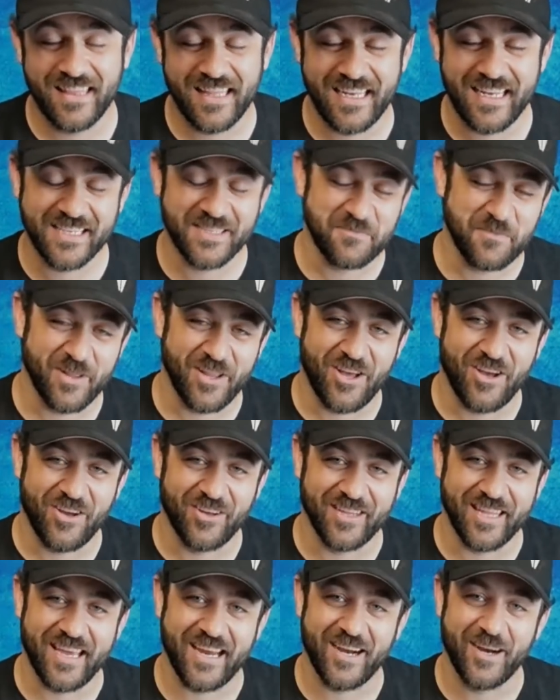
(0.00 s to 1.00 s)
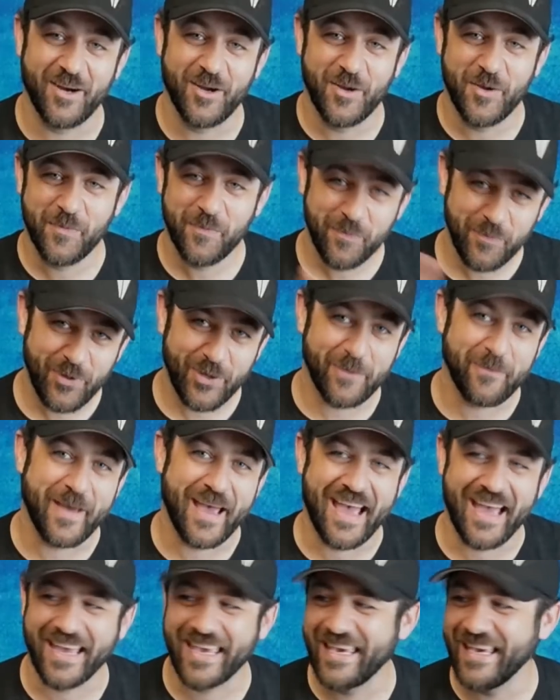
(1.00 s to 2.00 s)
that doesn't belong there, put it
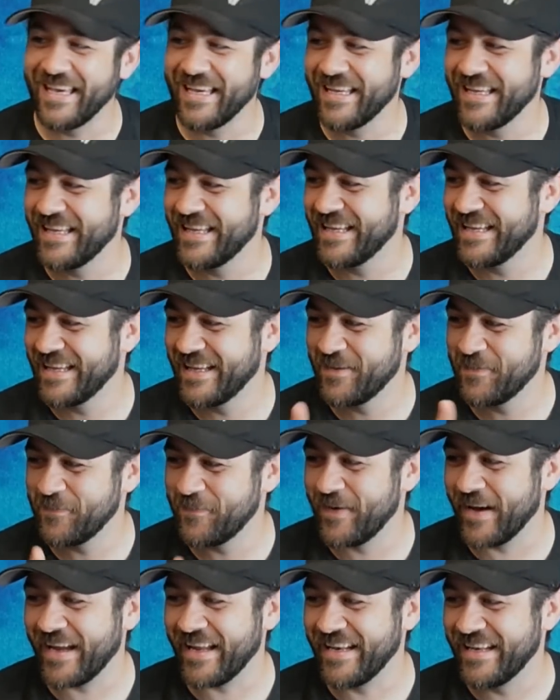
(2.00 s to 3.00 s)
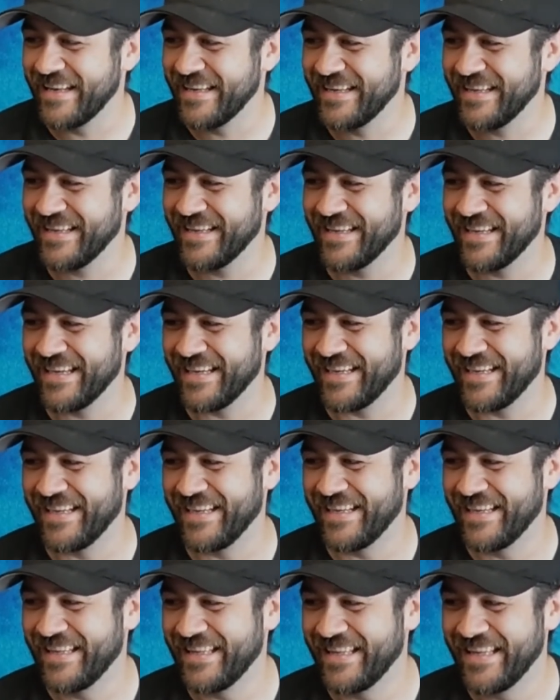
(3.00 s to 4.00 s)
back. But
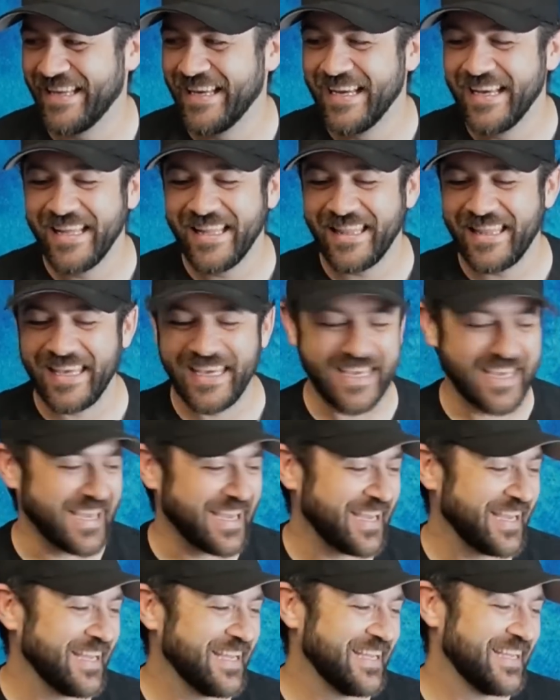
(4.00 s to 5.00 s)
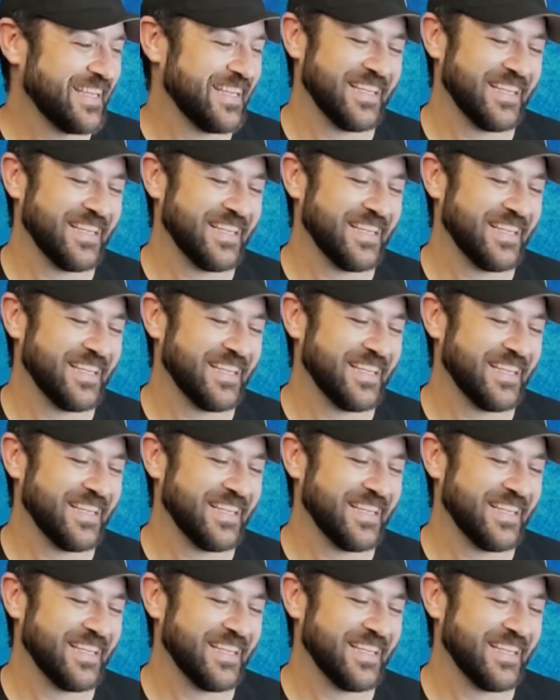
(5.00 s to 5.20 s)
the